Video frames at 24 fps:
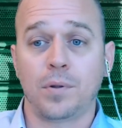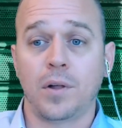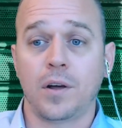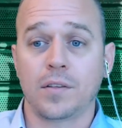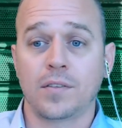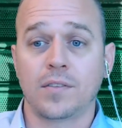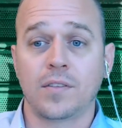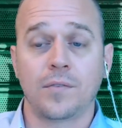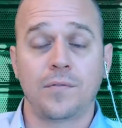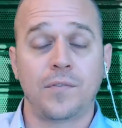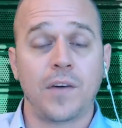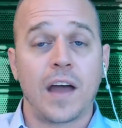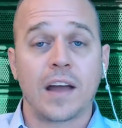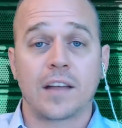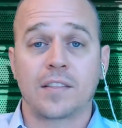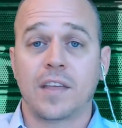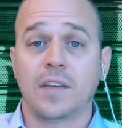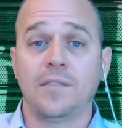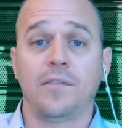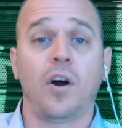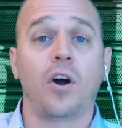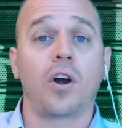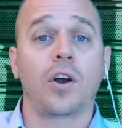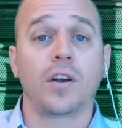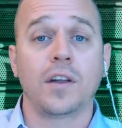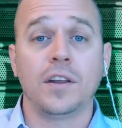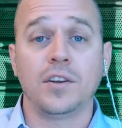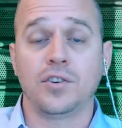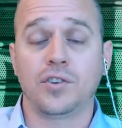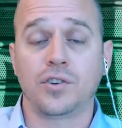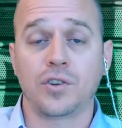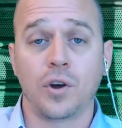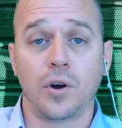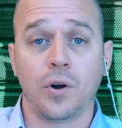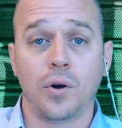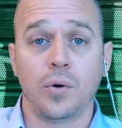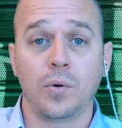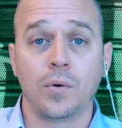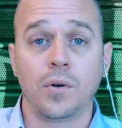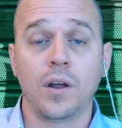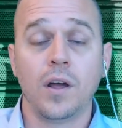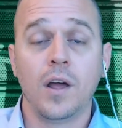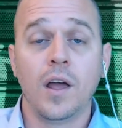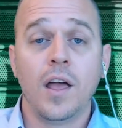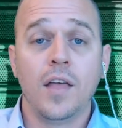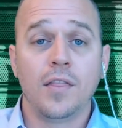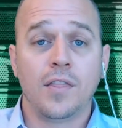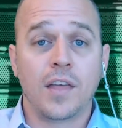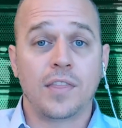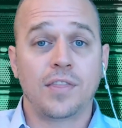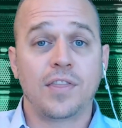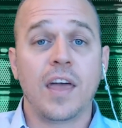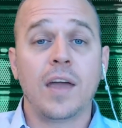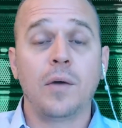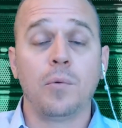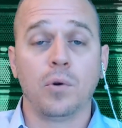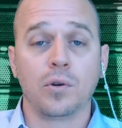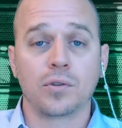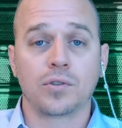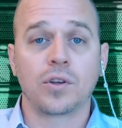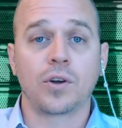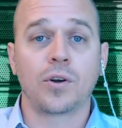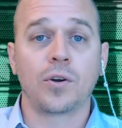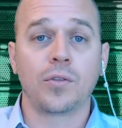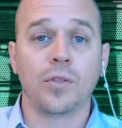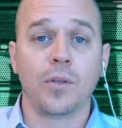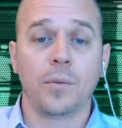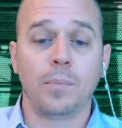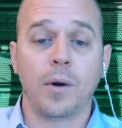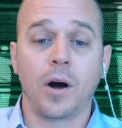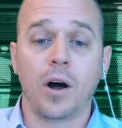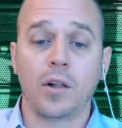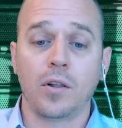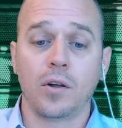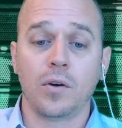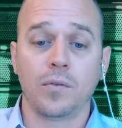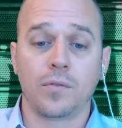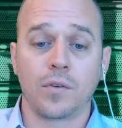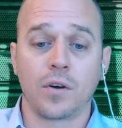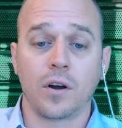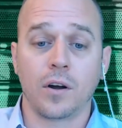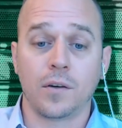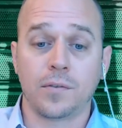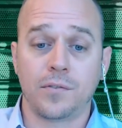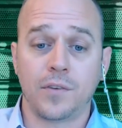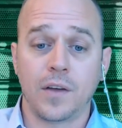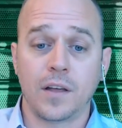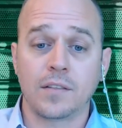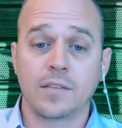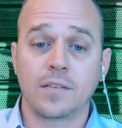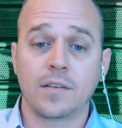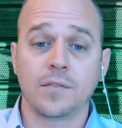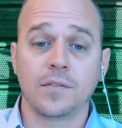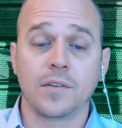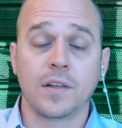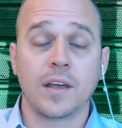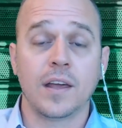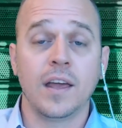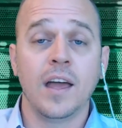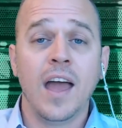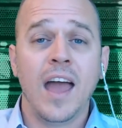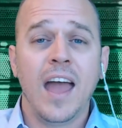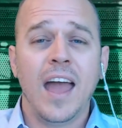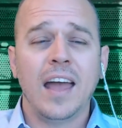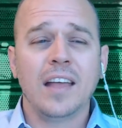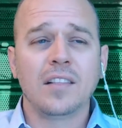Plus the fact they've already shown that they will turn the ball over offensively.